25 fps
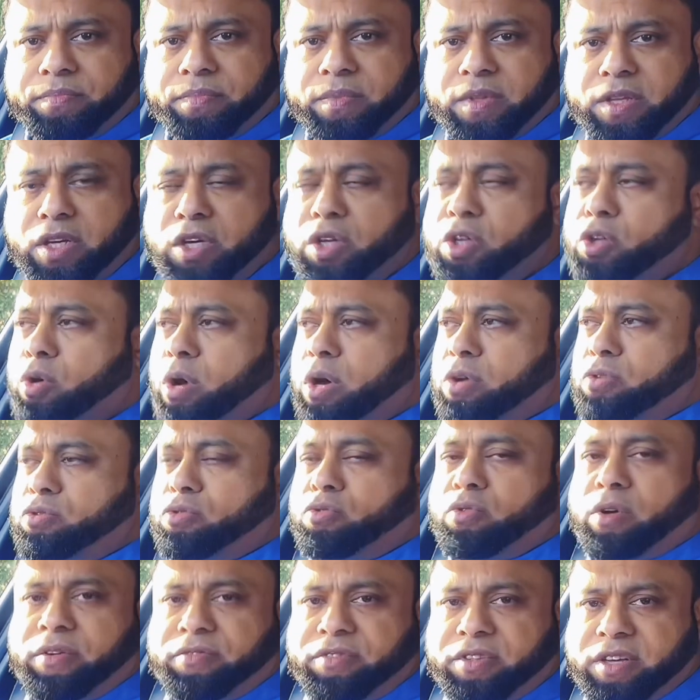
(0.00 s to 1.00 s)
You know how to
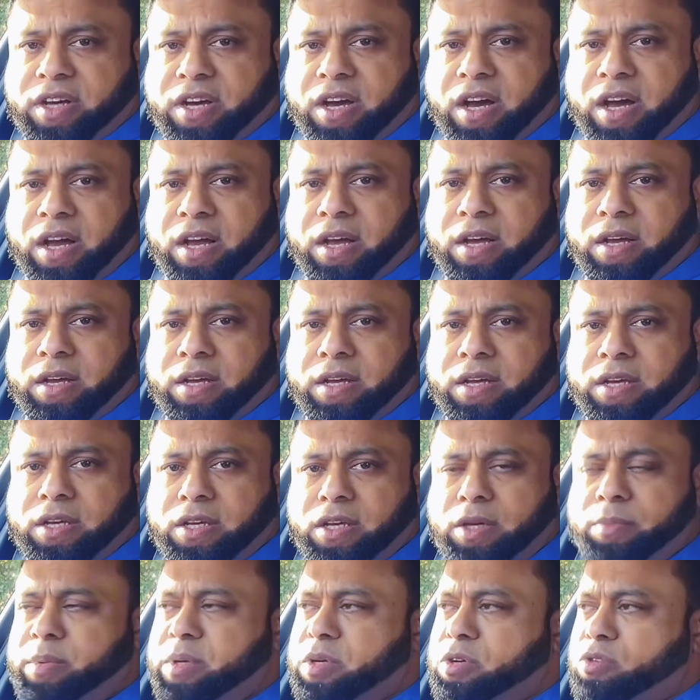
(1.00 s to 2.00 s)
drive the car.
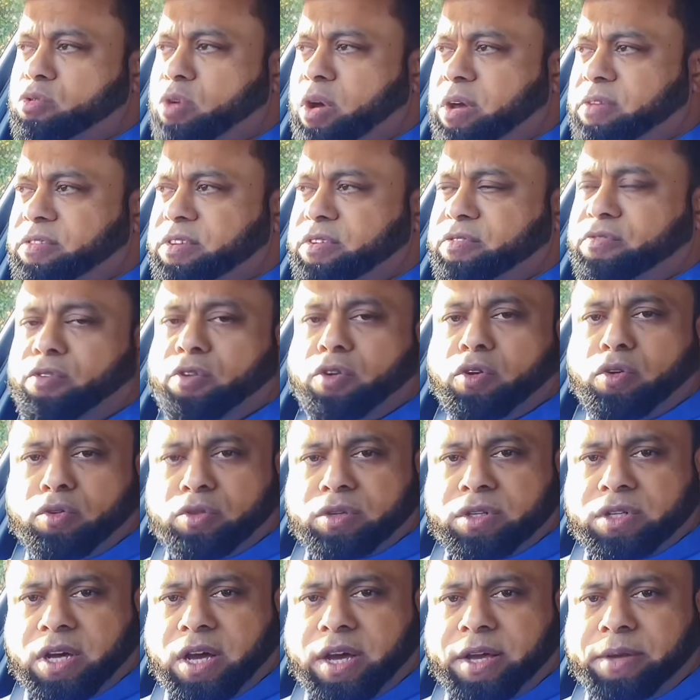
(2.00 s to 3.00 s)
You've been driving for a long
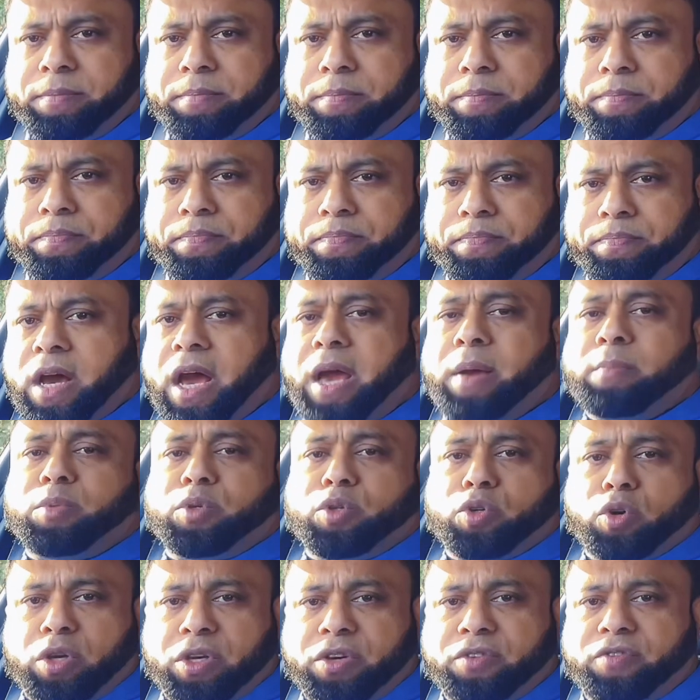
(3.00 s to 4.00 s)
time. I'm
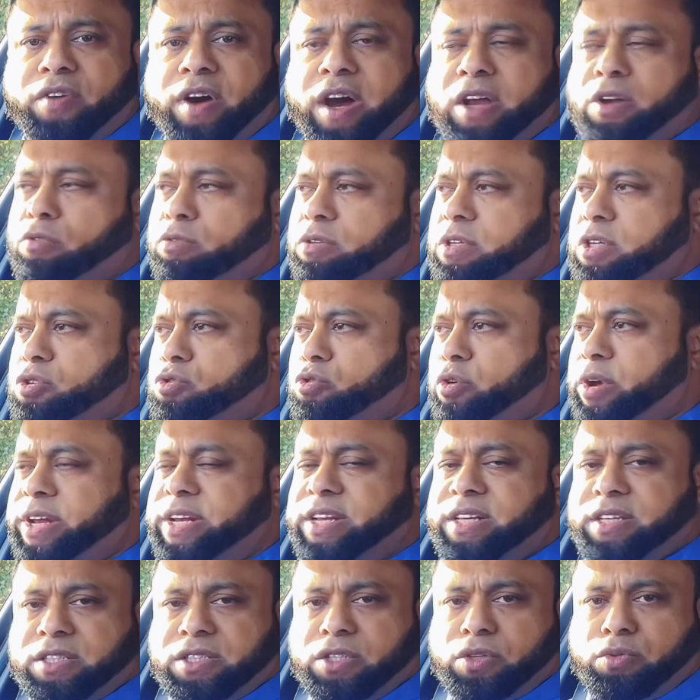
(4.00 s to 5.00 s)
sure you've had all the
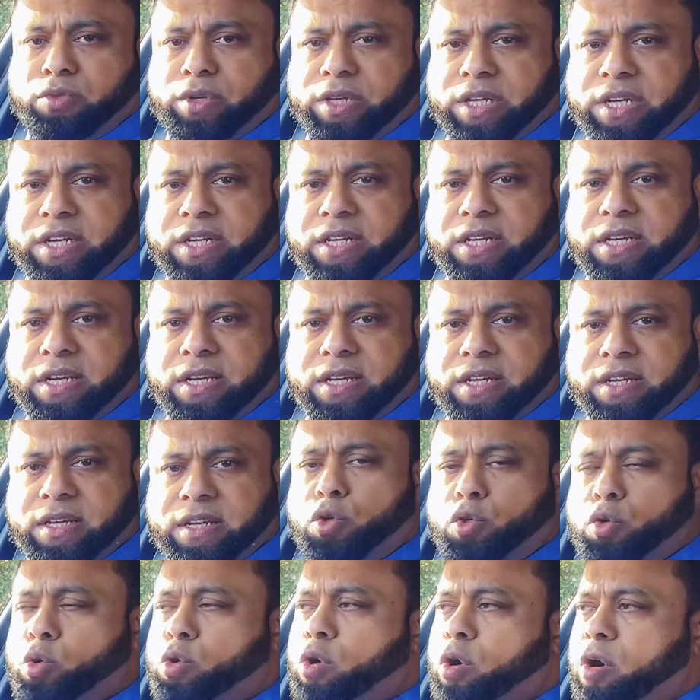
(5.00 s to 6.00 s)
trainings you need,
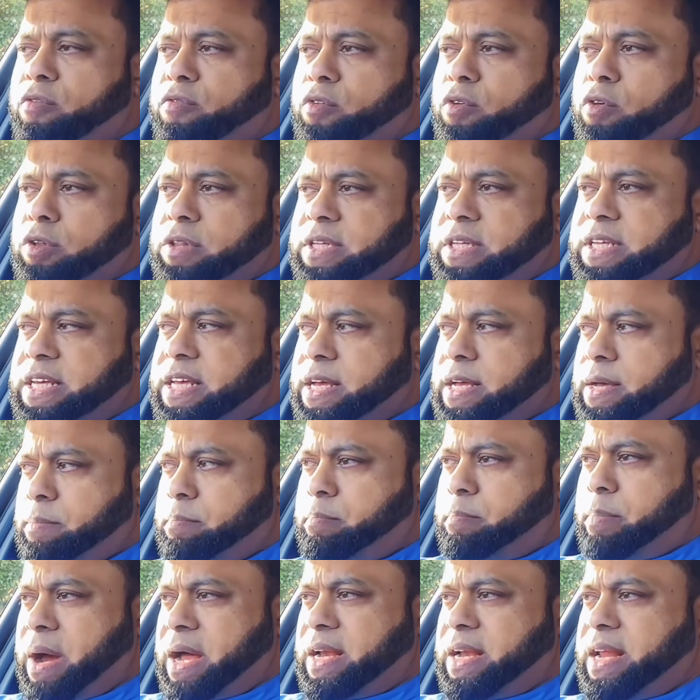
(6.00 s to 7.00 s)
took off all the
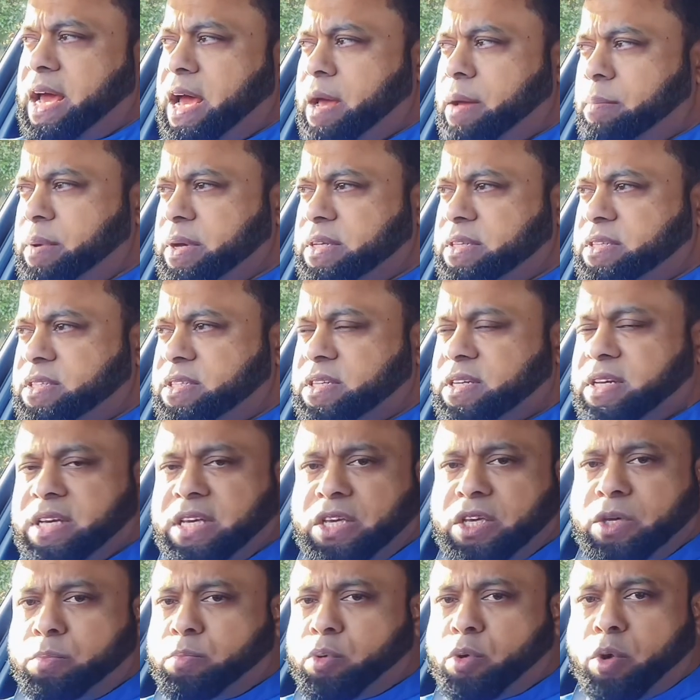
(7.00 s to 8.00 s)
bad habits
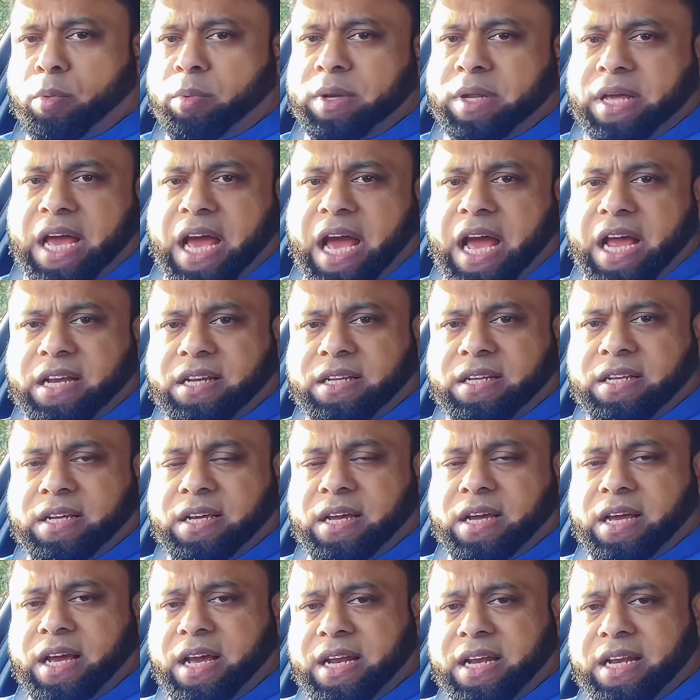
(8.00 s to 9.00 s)
you probably had,
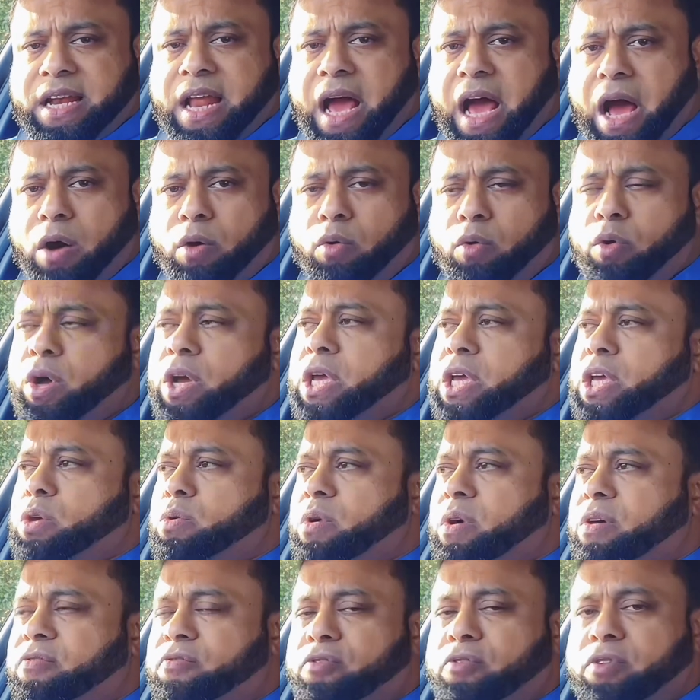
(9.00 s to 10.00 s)
and now you
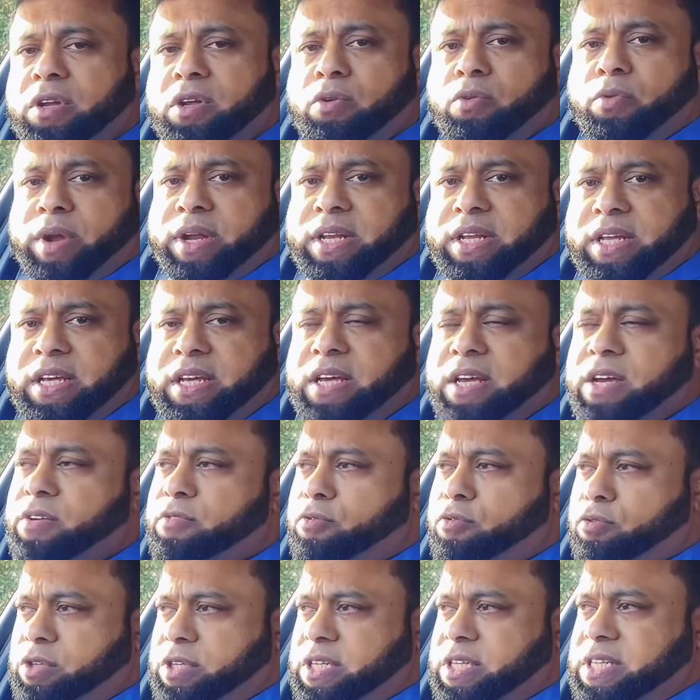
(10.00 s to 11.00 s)
are fully ready
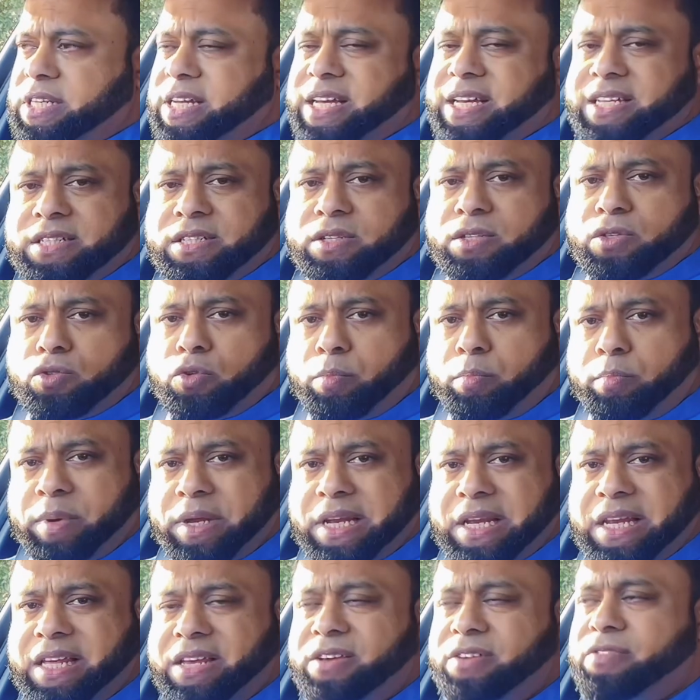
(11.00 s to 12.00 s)
for the test. So
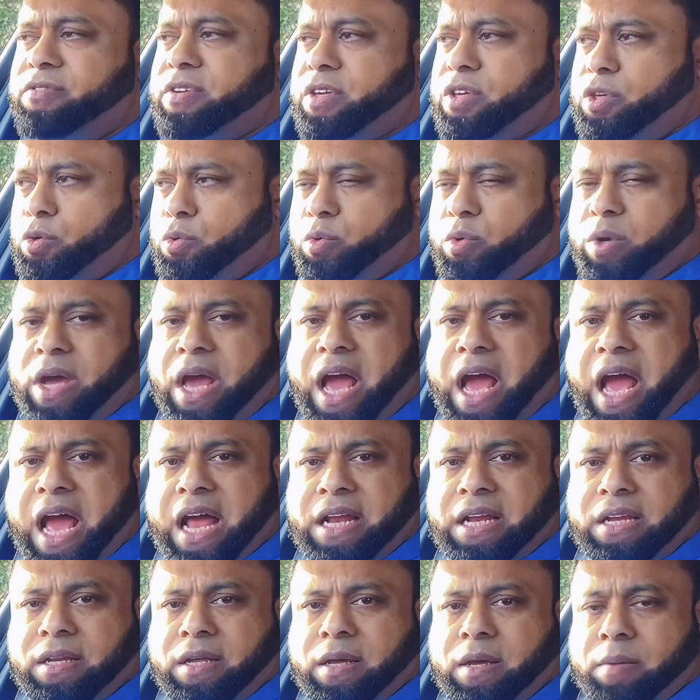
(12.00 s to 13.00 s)
believe you
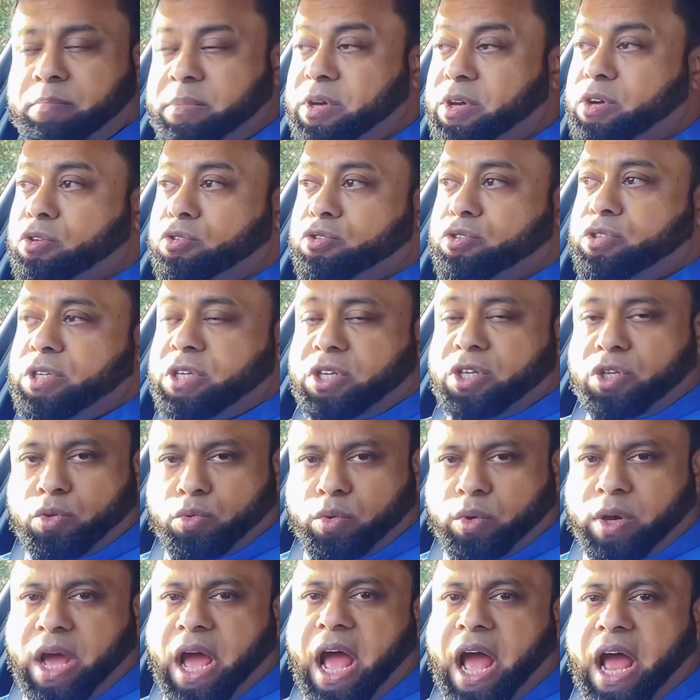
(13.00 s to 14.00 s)
can, because you
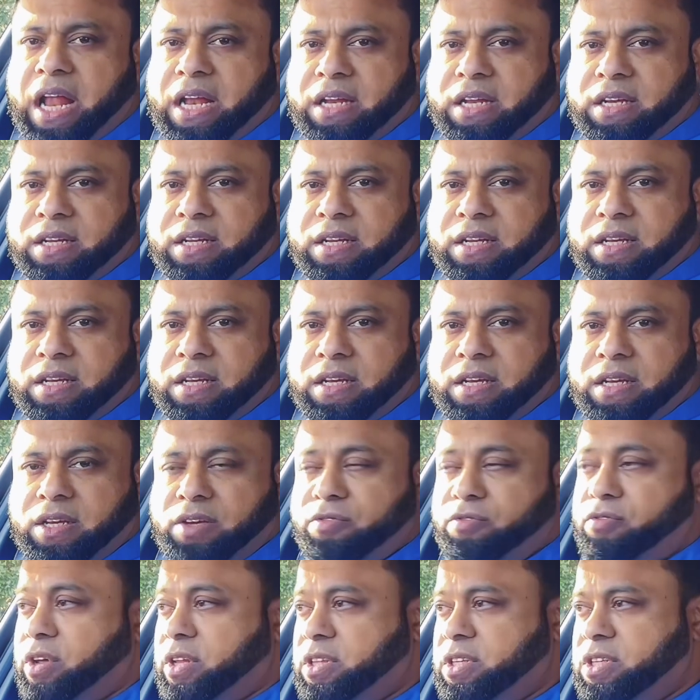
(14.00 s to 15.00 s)
can. You've
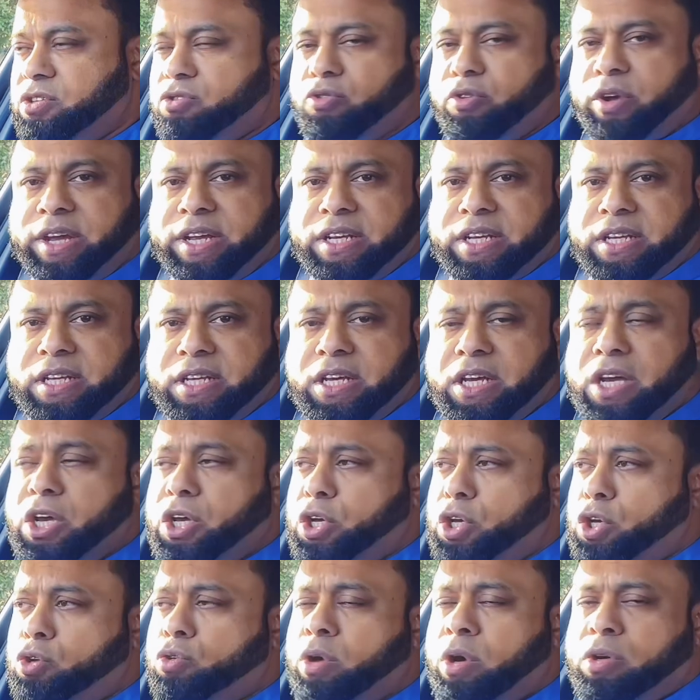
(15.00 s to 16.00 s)
done the training,
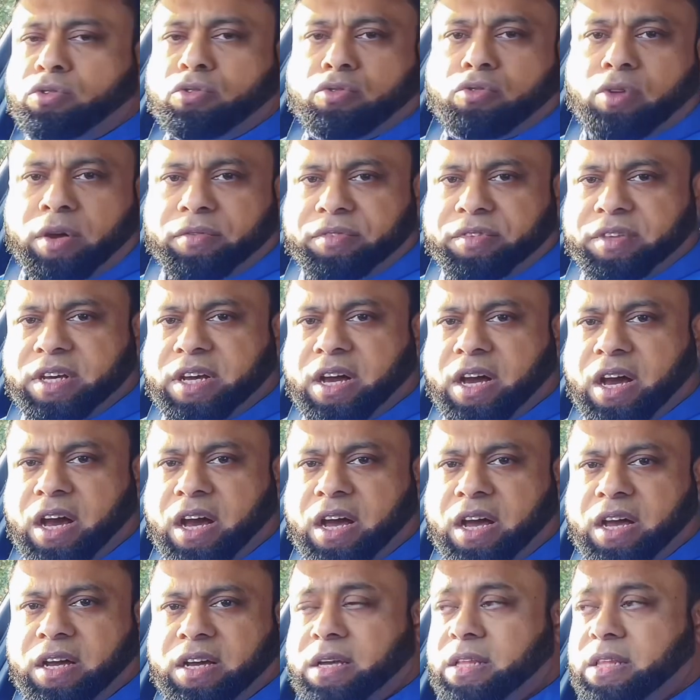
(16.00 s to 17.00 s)
you know how to drive the
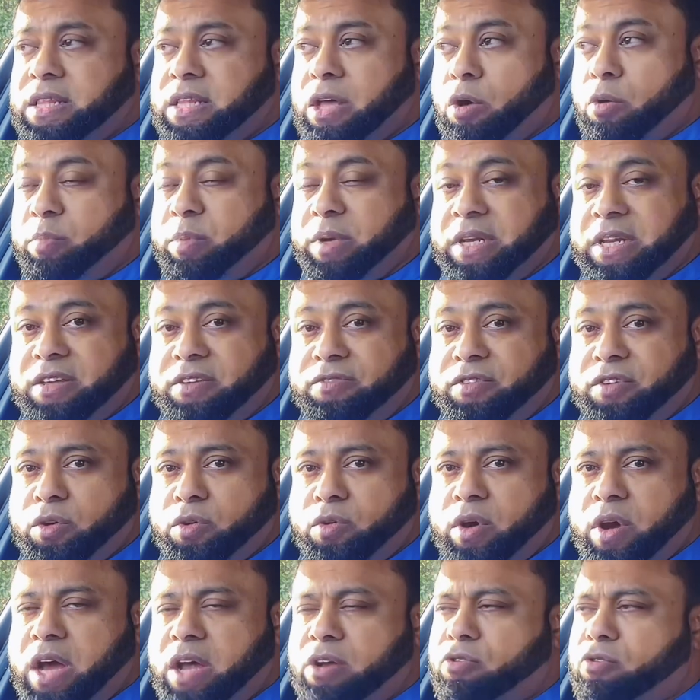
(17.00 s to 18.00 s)
car, now believe you
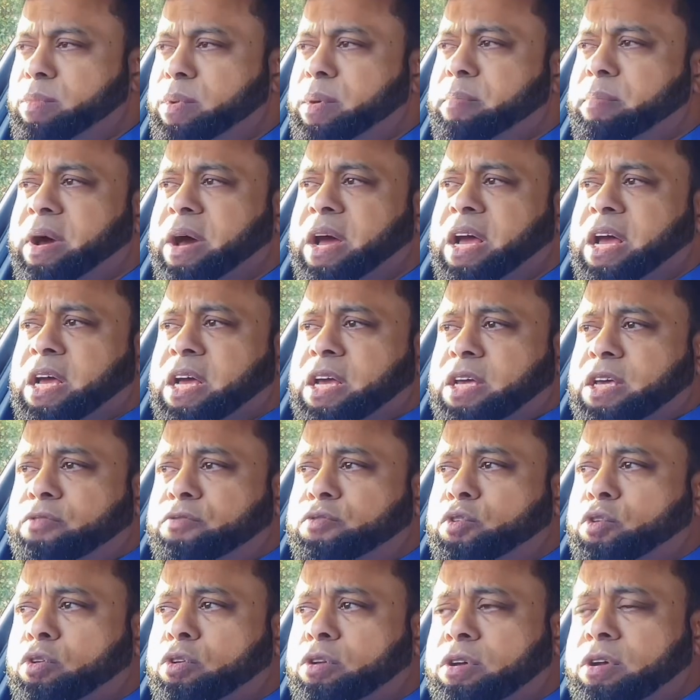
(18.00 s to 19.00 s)
can. Remember, if
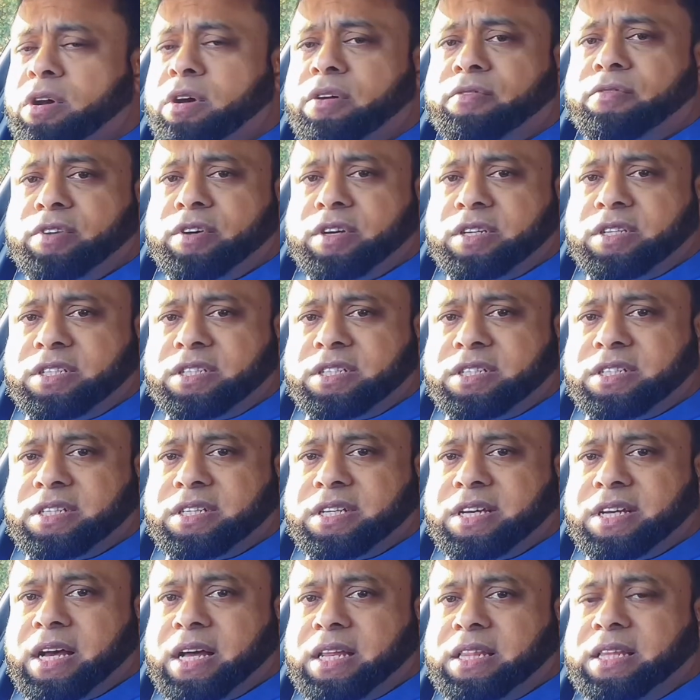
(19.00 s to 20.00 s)
you're nervous,
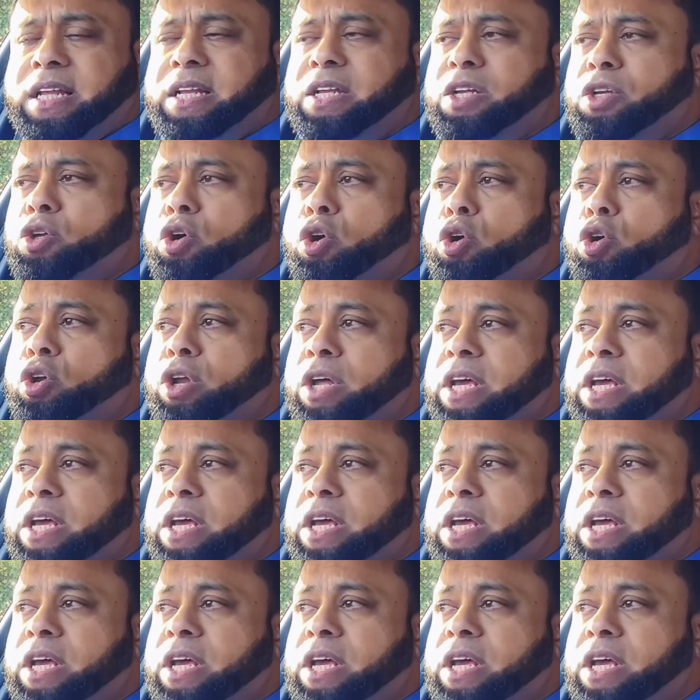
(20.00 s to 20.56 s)
then you're not going to